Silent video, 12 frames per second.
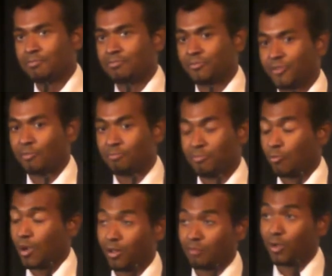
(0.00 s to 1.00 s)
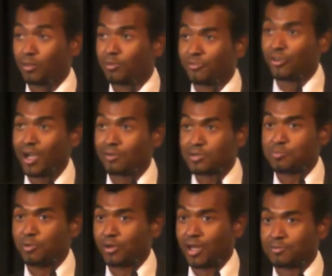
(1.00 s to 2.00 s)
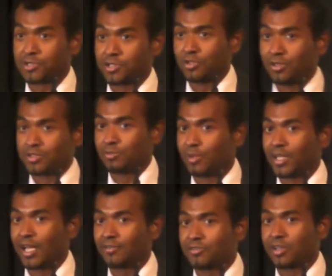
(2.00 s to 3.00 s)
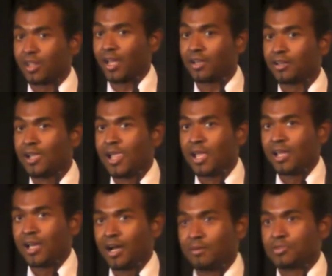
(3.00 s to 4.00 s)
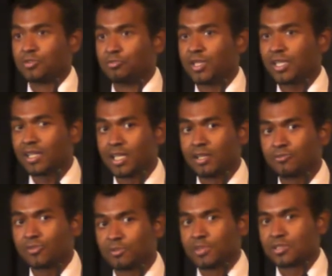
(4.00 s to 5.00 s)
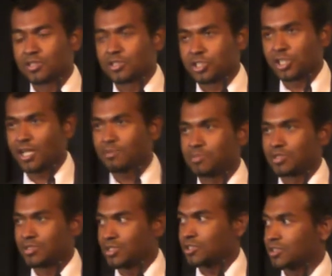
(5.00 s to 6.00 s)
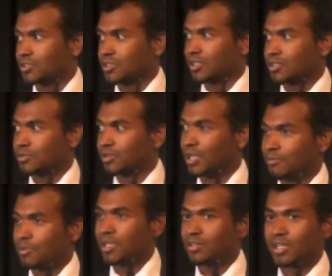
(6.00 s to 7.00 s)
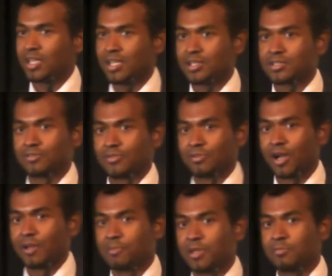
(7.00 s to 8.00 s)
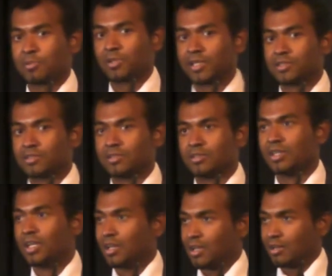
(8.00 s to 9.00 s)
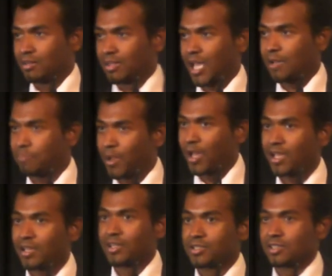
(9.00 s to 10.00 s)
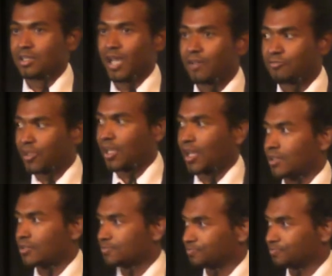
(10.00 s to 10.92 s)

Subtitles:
from well before I was born, I'm sure, to well after that, to really influence and shape decisions and to be in the ears of the right people and to campaign and to advocate